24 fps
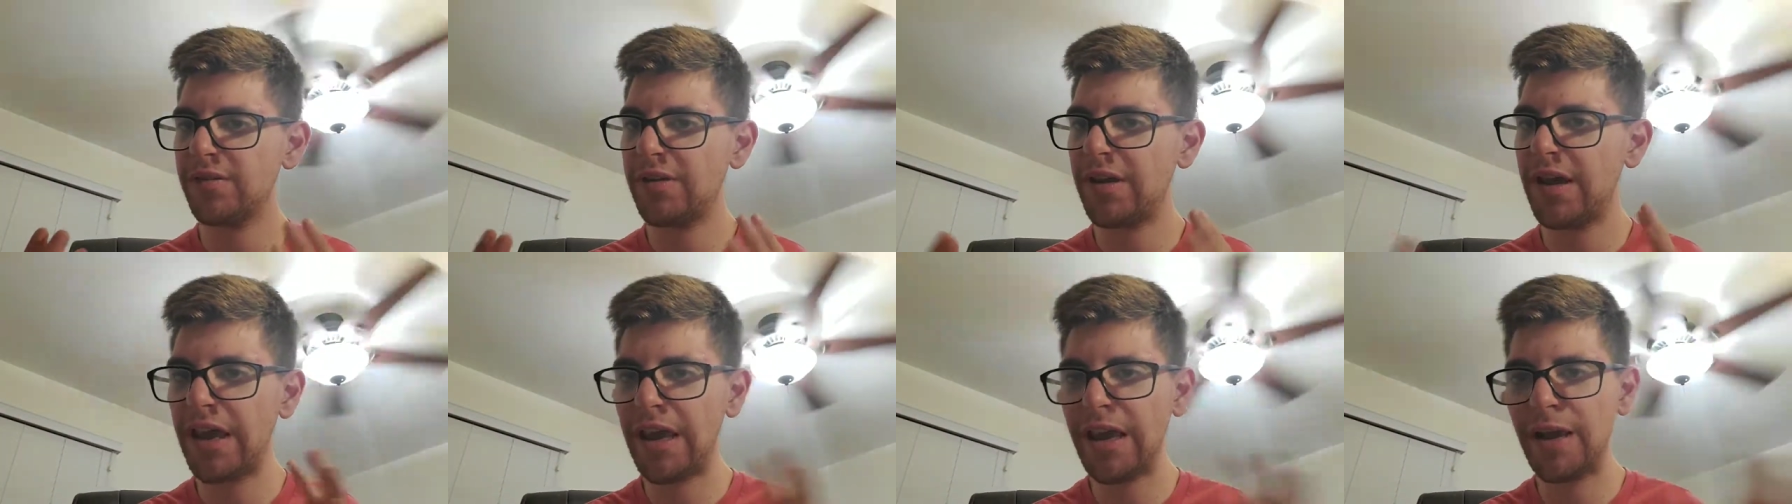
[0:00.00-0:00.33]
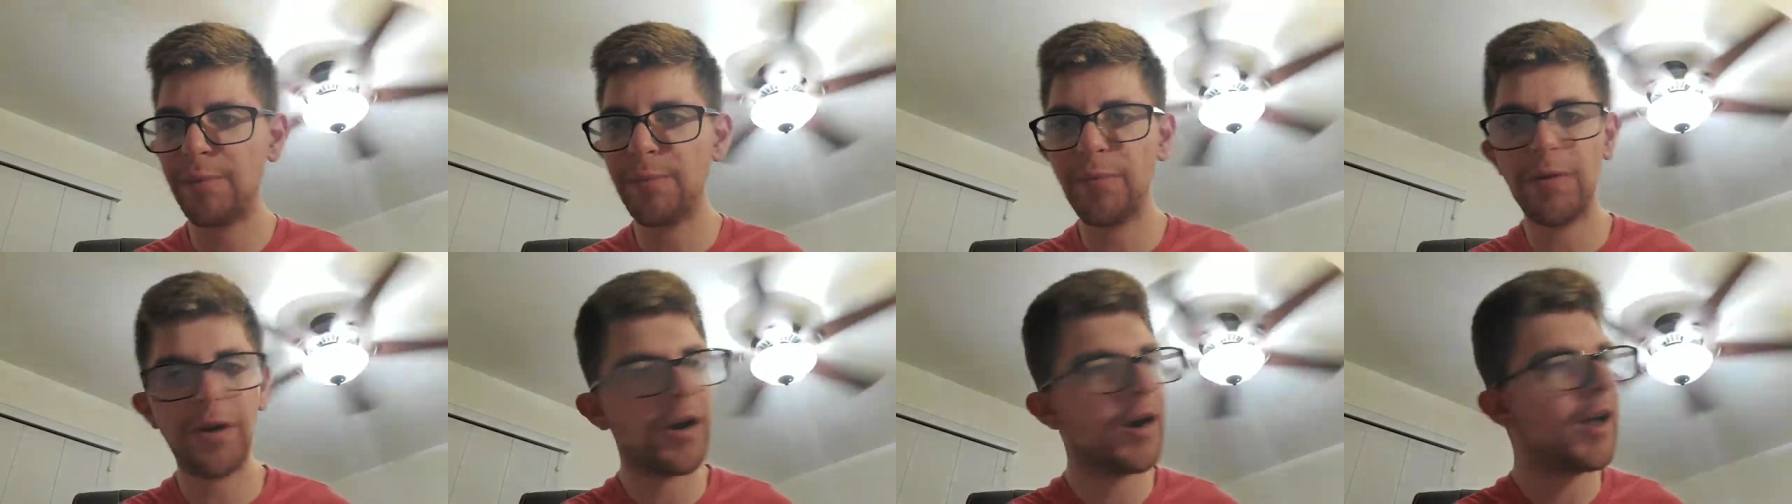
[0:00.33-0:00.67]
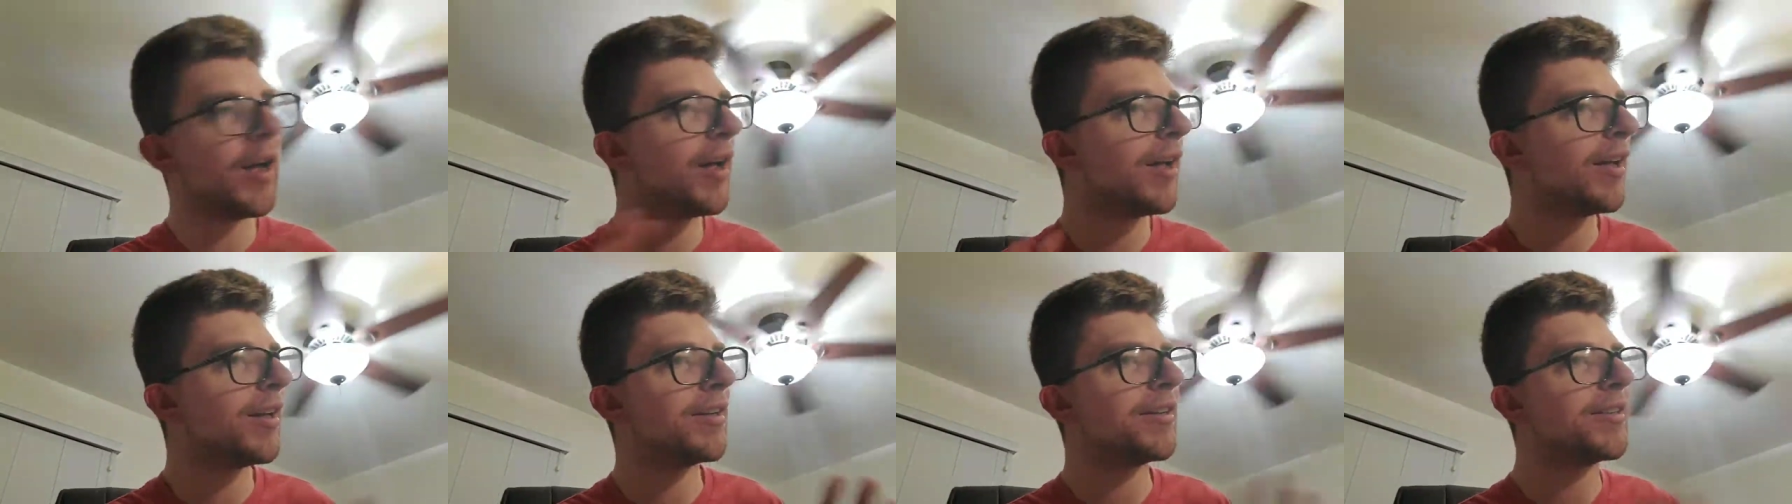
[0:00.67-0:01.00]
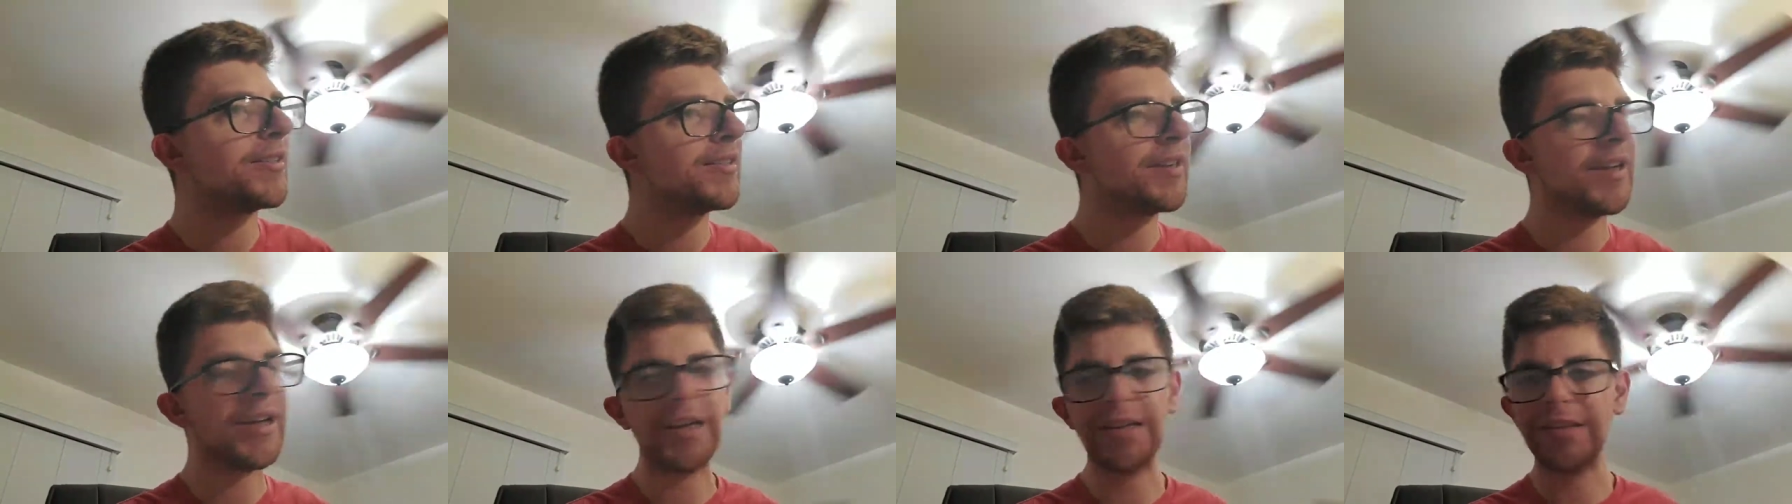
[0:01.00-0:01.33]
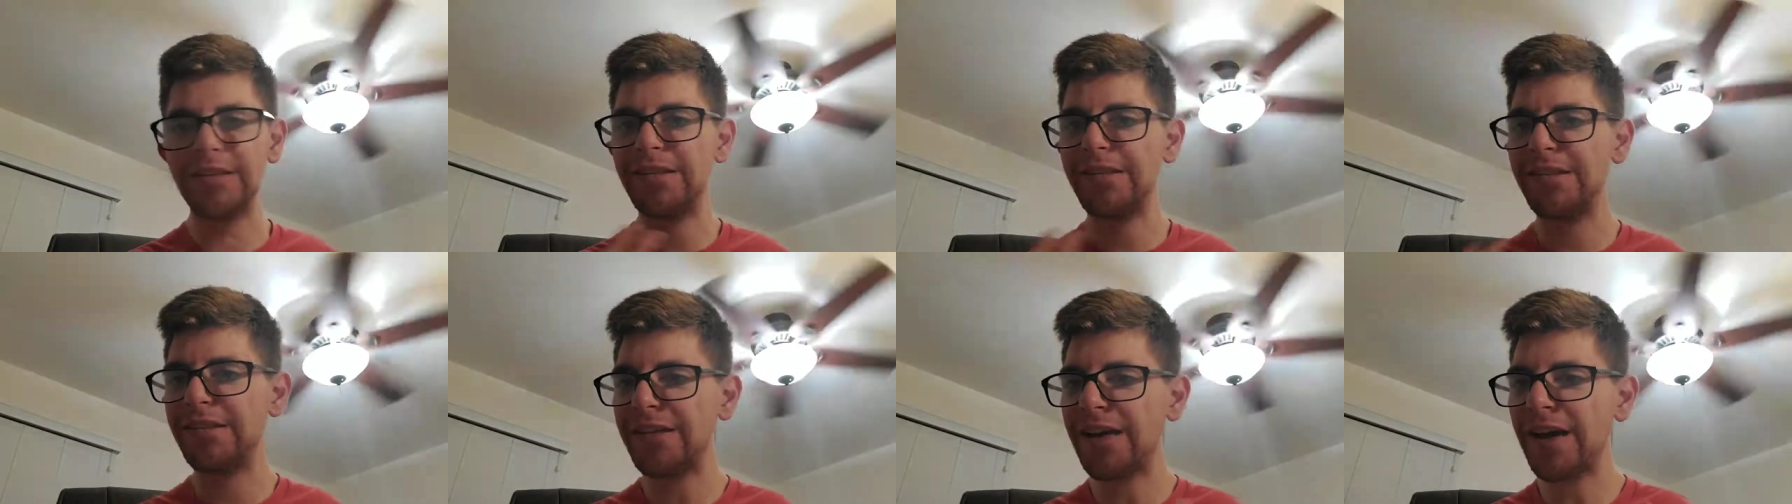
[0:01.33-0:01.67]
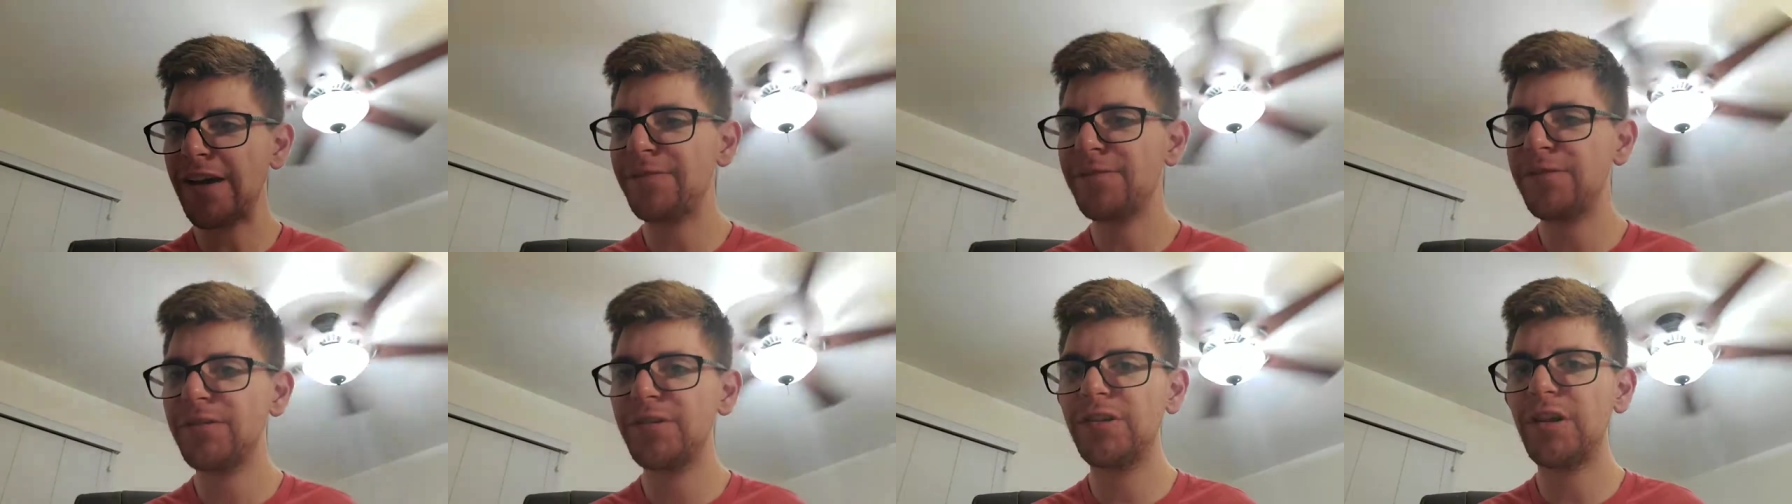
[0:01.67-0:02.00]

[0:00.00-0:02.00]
camera and stuff.